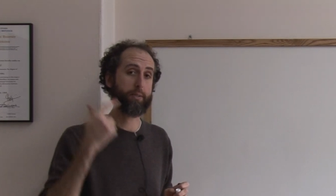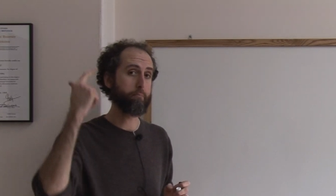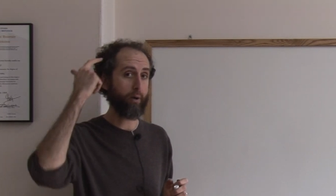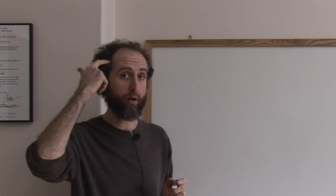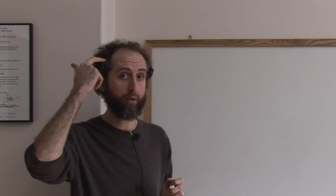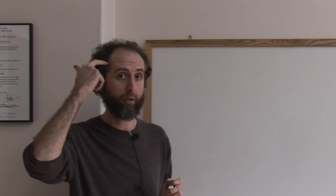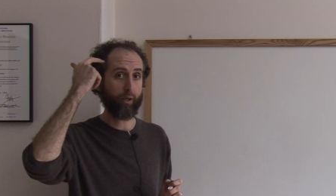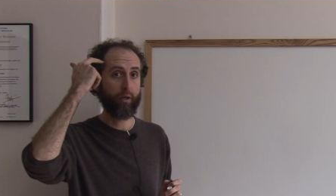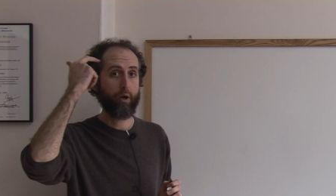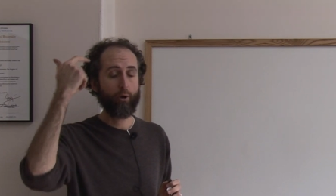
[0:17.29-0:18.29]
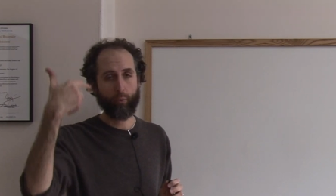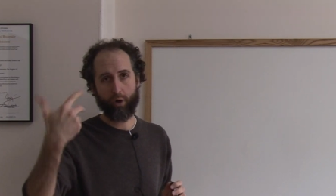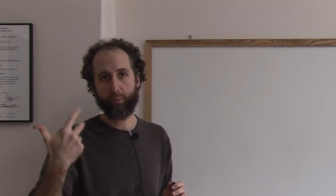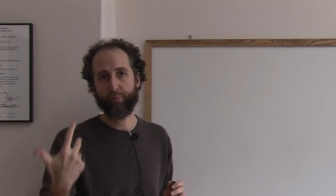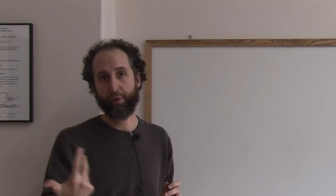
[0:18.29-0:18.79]
modeling what
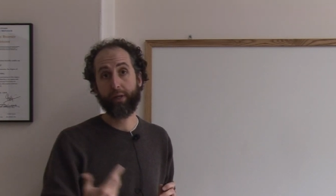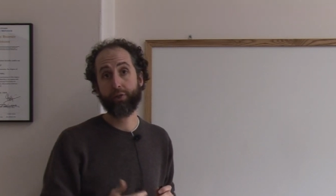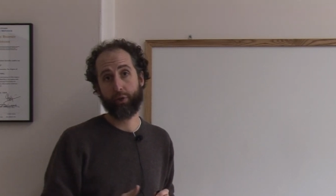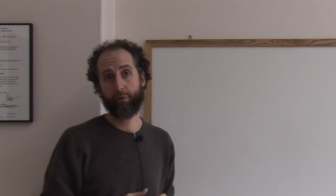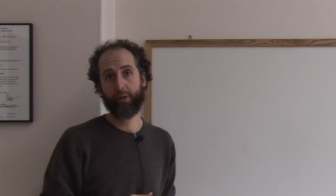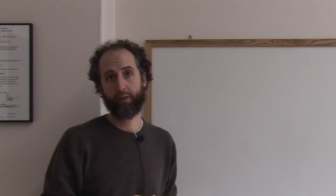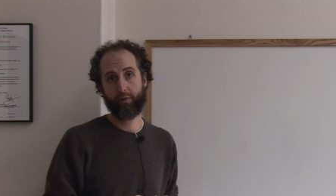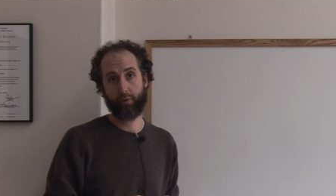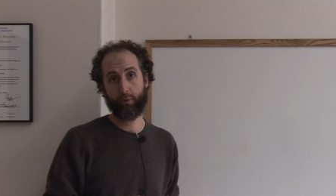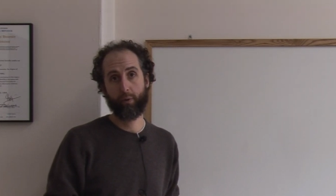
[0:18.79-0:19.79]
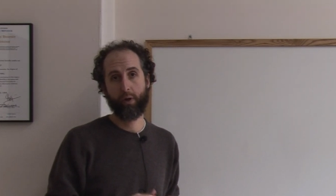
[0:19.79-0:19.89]
our brains already do.